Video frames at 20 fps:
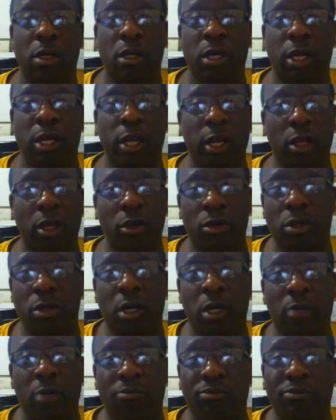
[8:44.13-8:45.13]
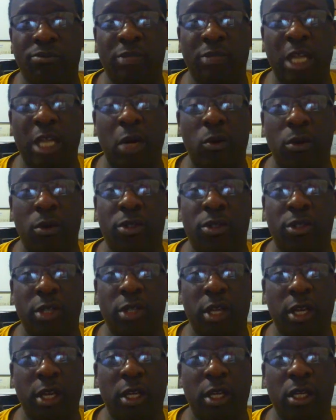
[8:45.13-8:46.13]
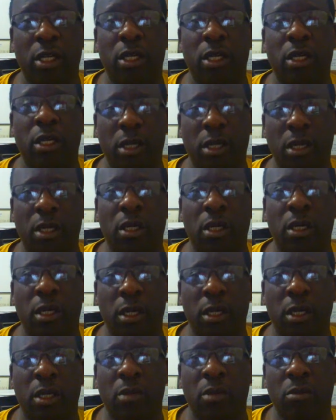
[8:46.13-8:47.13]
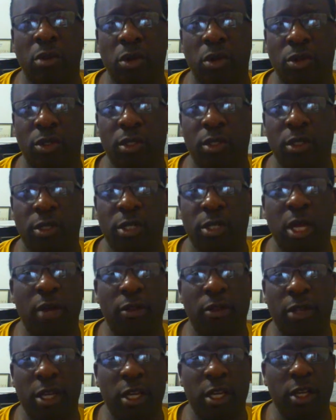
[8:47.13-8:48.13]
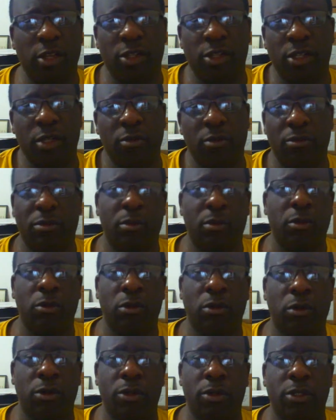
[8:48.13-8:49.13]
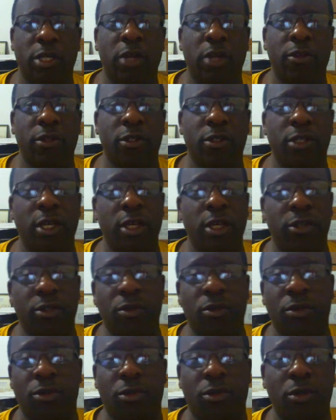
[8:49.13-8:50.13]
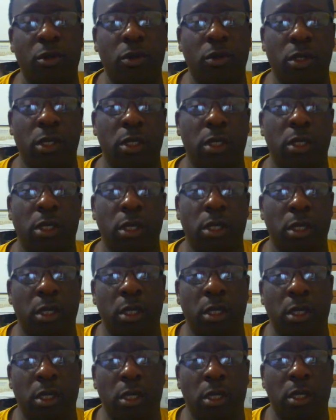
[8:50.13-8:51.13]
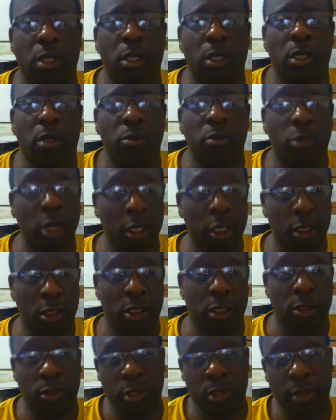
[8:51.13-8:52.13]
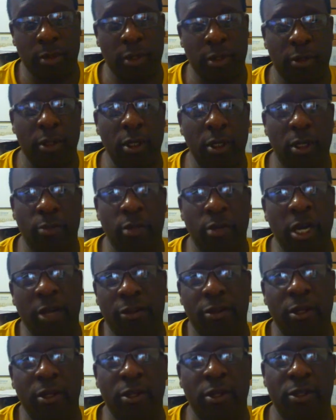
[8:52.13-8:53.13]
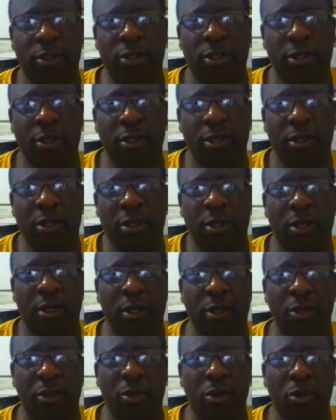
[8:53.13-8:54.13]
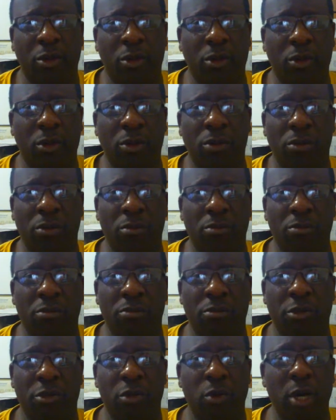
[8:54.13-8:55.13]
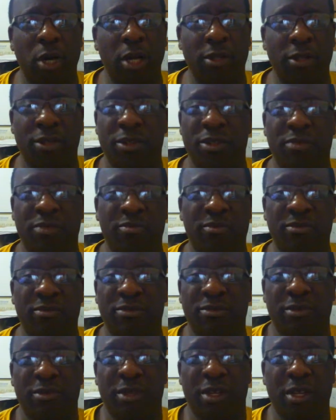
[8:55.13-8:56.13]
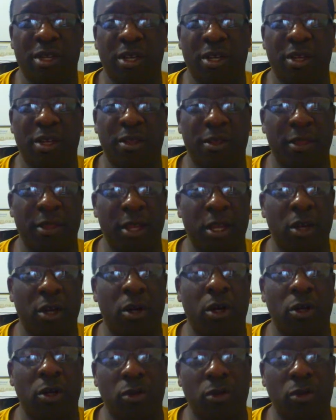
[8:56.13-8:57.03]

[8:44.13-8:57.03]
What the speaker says: and I would say mostly South Asian or Southeast Asian or so. But because, I mean, think about this, in the whole US, they are